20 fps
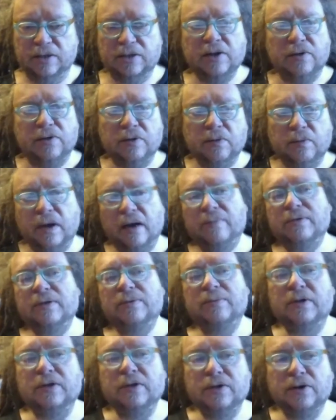So the web's
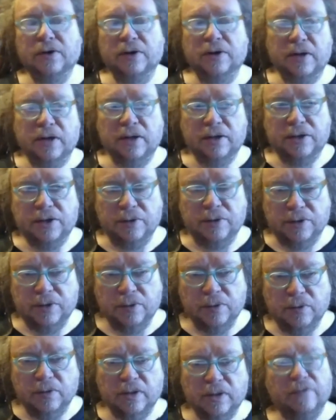been turned into a
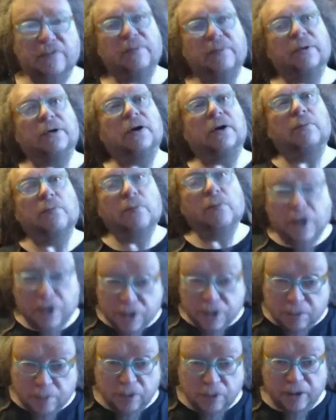tool that, from a
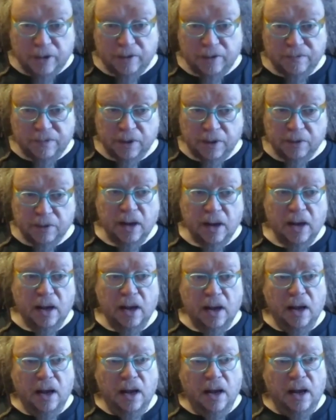commercial point of view,
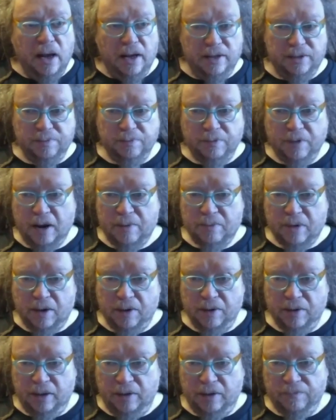is
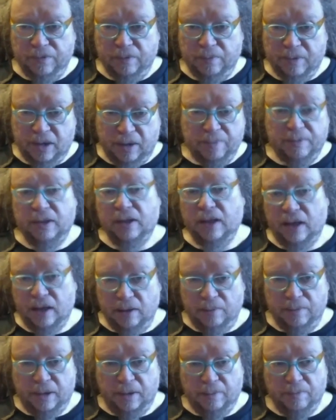primarily for
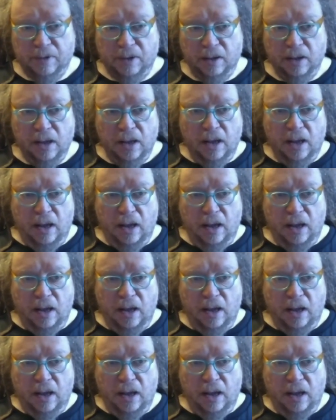manipulating people.